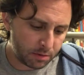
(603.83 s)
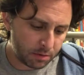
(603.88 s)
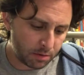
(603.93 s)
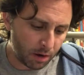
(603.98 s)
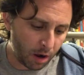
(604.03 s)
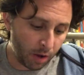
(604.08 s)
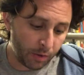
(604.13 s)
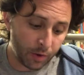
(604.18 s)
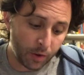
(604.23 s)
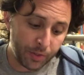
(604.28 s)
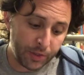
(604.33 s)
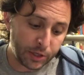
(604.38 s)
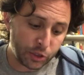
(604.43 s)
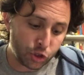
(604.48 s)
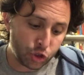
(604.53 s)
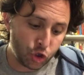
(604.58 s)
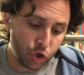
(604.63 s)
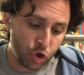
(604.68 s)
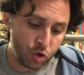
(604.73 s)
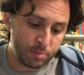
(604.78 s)
Although this
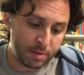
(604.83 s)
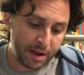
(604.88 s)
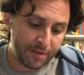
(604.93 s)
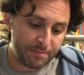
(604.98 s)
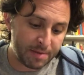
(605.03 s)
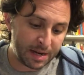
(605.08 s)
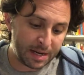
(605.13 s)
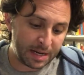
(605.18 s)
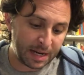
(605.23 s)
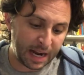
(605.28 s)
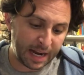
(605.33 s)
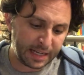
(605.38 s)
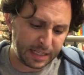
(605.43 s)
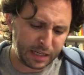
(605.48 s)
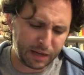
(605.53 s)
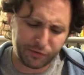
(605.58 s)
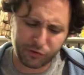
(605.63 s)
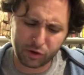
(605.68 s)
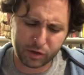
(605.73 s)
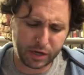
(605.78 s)
too may have been an
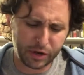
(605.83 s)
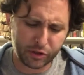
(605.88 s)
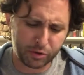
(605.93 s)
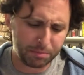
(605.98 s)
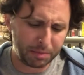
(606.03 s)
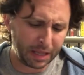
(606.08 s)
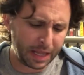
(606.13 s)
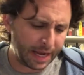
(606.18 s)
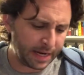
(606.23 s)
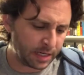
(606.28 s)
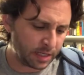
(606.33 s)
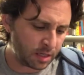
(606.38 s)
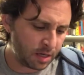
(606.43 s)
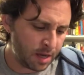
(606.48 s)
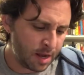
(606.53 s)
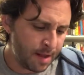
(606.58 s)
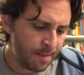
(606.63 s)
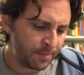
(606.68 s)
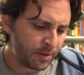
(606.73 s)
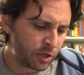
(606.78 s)
idea for another planet,
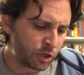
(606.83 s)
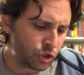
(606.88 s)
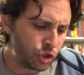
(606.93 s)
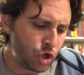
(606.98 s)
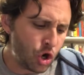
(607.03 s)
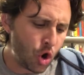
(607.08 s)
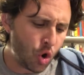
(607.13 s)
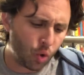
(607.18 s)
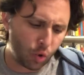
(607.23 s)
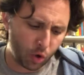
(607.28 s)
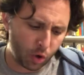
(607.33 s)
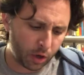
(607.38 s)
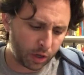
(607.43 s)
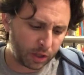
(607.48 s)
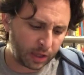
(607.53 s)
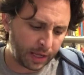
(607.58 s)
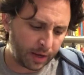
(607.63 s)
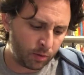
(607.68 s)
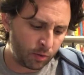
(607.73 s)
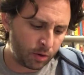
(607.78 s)
because no
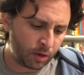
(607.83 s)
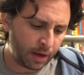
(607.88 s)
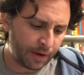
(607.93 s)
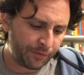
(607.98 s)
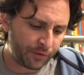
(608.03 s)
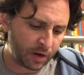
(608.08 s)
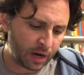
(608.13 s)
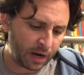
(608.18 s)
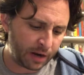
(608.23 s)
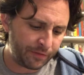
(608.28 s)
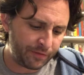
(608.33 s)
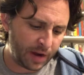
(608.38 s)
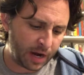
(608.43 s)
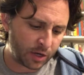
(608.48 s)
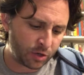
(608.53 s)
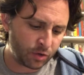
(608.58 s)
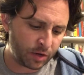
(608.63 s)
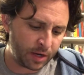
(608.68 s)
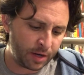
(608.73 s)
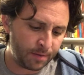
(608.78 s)
Earthling would have forgotten to
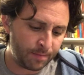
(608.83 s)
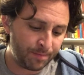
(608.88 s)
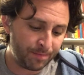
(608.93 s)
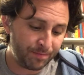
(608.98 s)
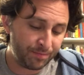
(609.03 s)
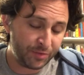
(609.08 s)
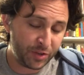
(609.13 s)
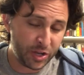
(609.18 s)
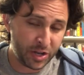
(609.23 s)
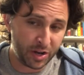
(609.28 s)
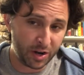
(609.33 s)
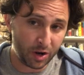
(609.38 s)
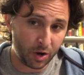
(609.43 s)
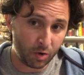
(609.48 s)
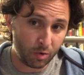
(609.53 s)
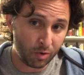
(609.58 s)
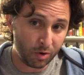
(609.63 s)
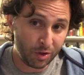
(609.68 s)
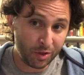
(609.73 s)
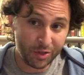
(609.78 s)
factor in,
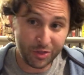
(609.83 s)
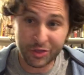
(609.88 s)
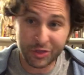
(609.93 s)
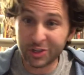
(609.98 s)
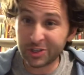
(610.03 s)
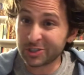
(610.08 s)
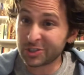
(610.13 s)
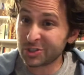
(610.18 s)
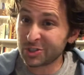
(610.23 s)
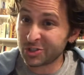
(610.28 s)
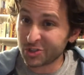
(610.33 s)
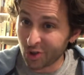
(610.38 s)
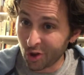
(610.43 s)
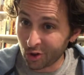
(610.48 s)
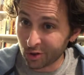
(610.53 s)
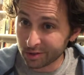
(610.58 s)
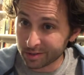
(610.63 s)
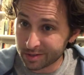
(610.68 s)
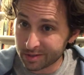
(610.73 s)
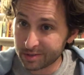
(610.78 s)
the
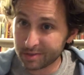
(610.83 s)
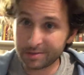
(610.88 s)
salt.